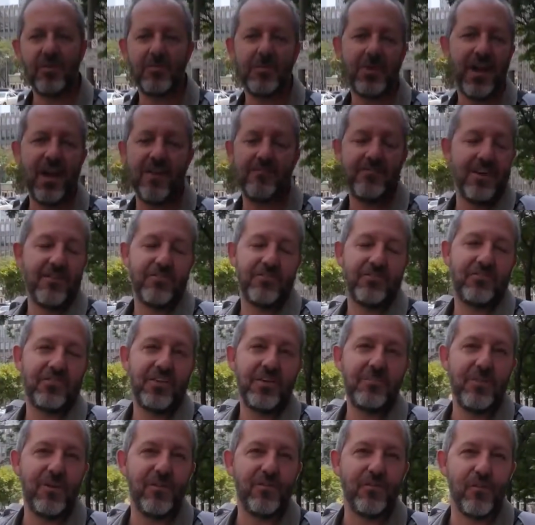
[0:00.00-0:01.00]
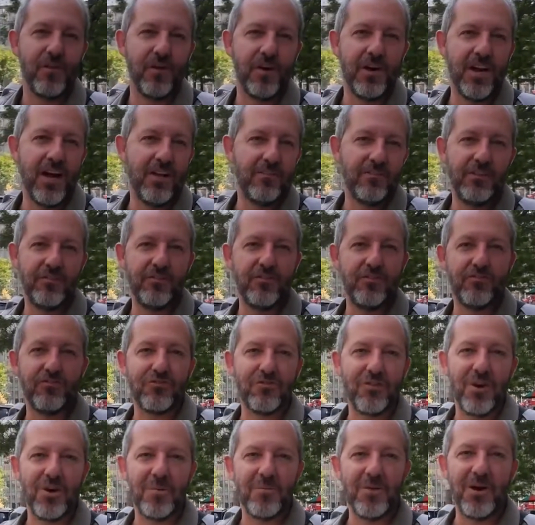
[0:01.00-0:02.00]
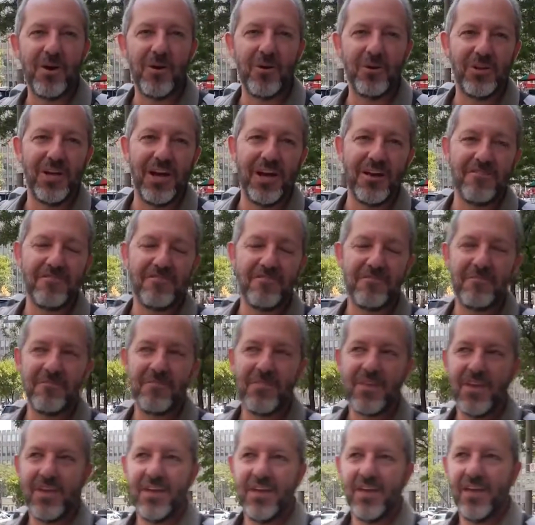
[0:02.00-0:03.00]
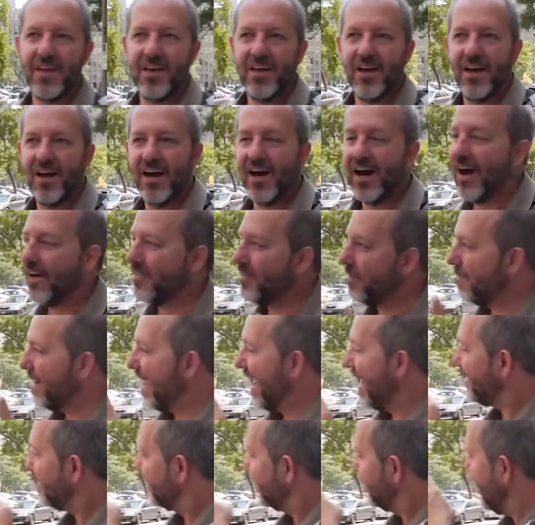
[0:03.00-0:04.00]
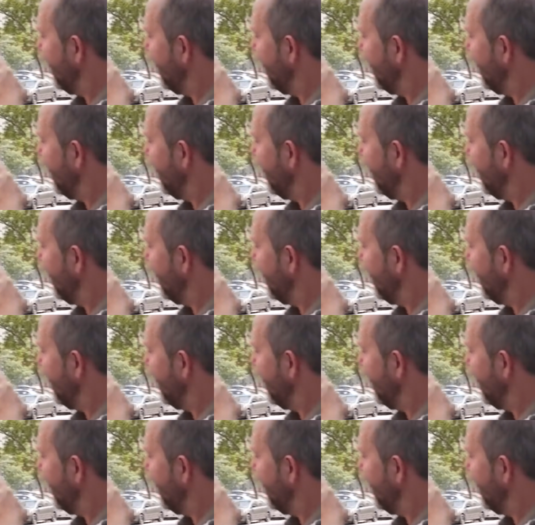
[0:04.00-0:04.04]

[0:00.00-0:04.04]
something I've never seen before, and I've lived in Toronto my whole life. The back